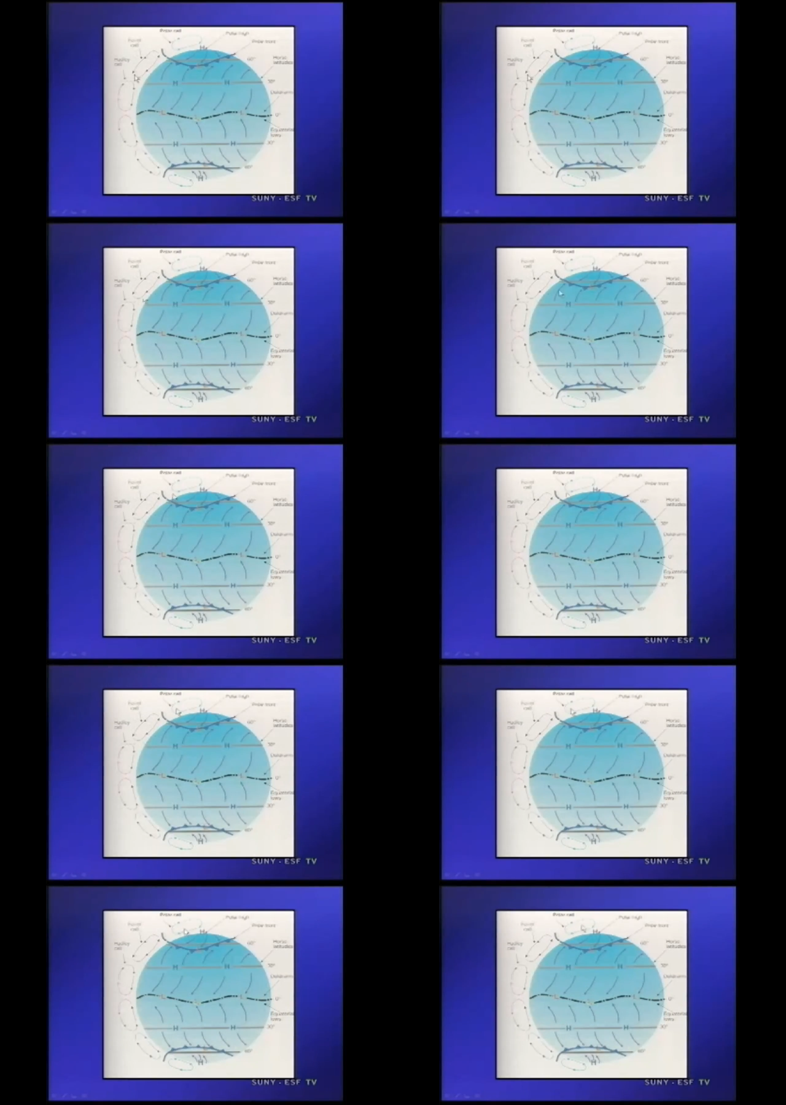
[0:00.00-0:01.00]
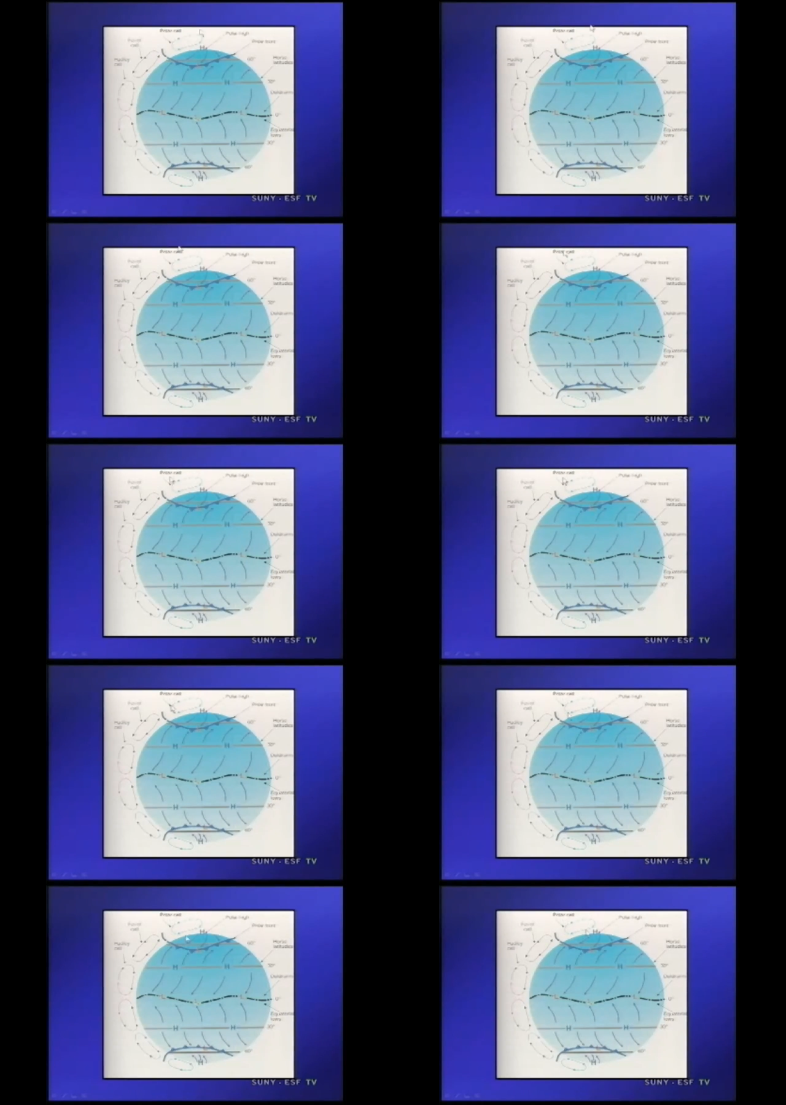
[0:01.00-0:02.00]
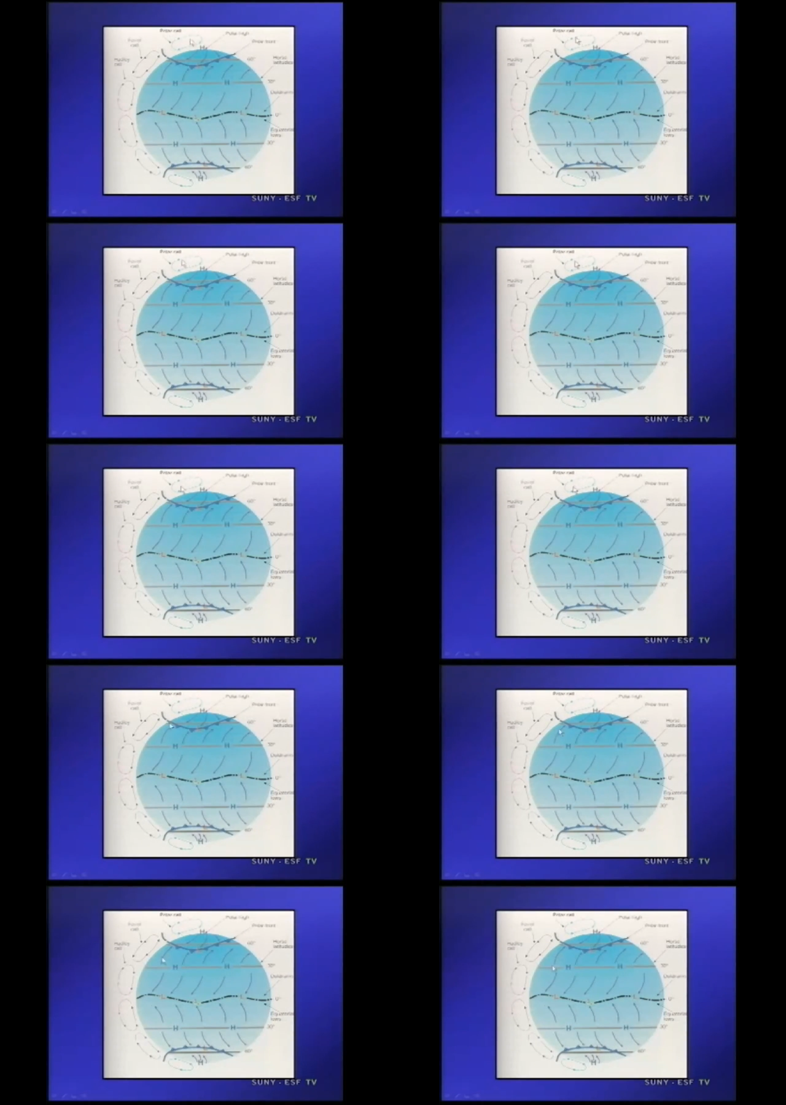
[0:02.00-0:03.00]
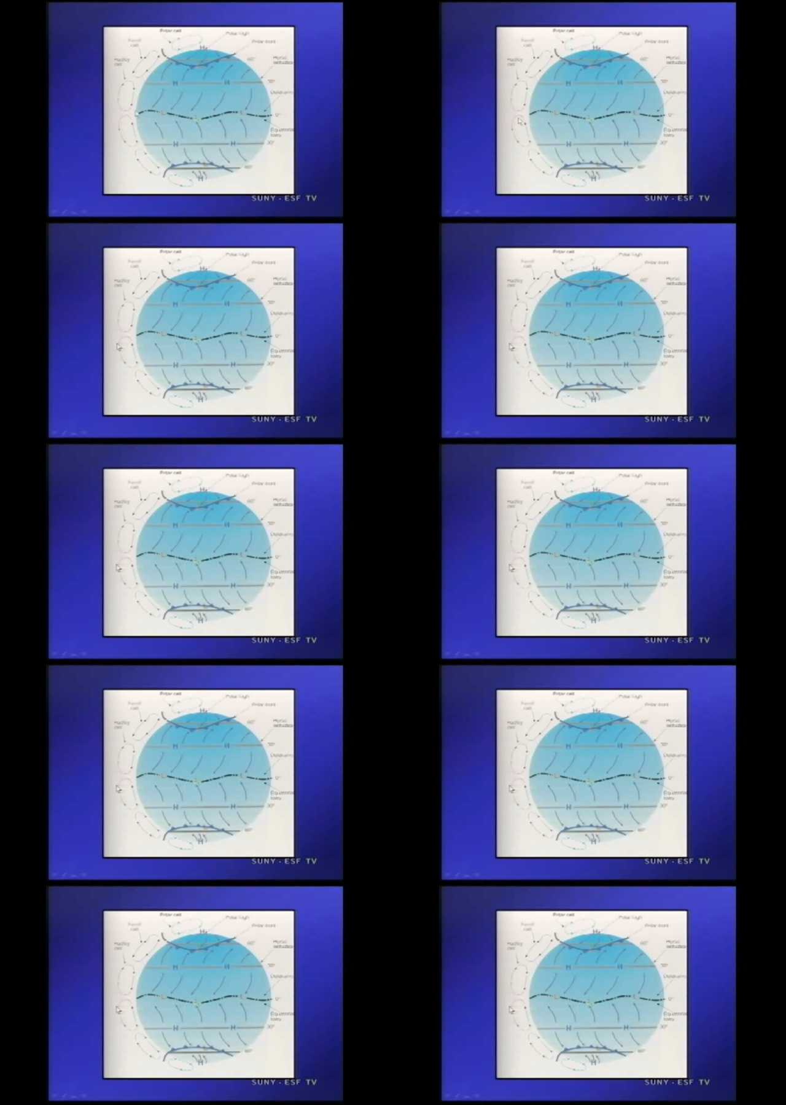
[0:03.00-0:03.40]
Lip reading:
Nobody's mouth can be seen.